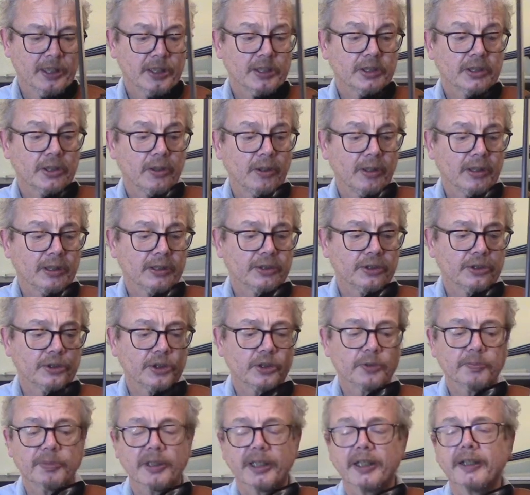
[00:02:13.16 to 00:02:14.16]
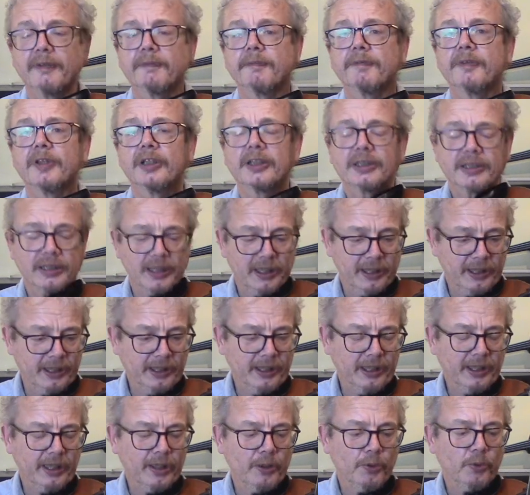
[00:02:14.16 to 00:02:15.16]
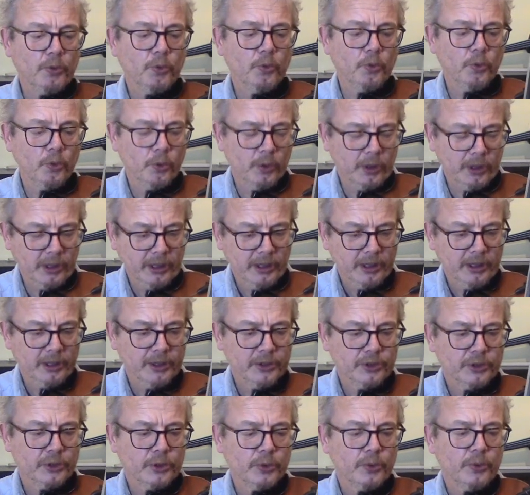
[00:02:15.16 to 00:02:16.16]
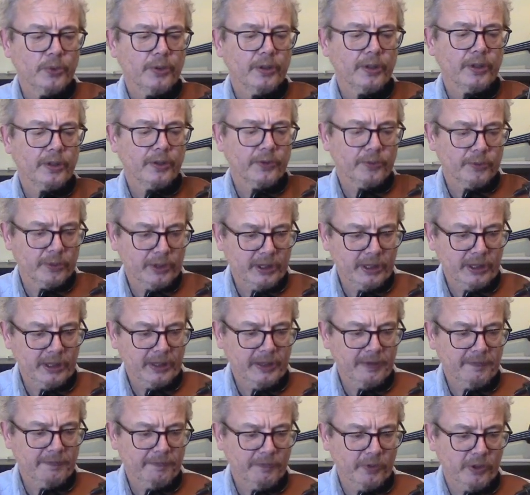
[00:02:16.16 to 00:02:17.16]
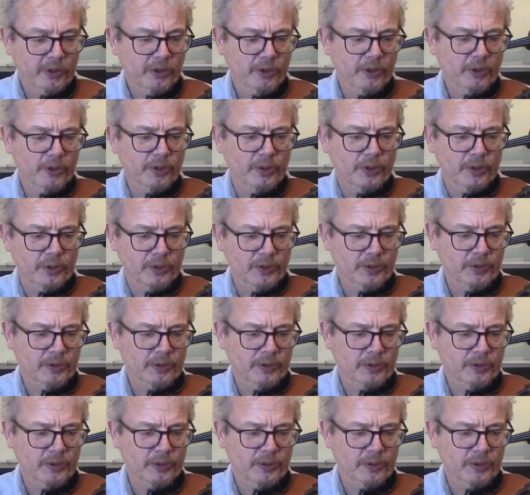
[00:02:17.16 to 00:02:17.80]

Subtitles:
So let's just play the first line again. 1, 2, 3, 4.